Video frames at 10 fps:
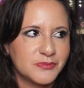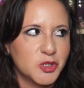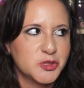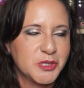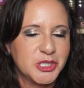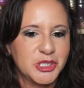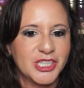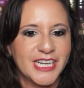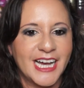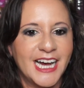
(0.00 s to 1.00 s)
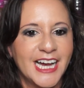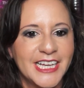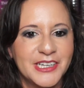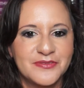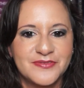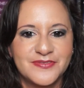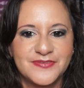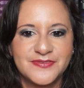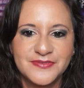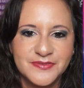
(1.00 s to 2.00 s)
ultimately look like. I am
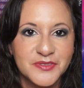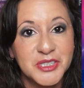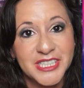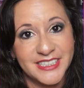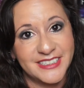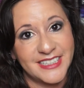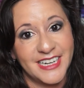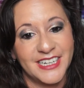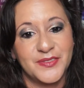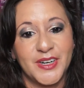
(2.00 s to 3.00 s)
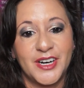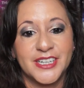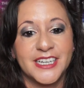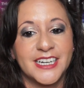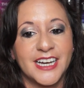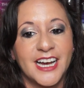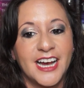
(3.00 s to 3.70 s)
really excited about it.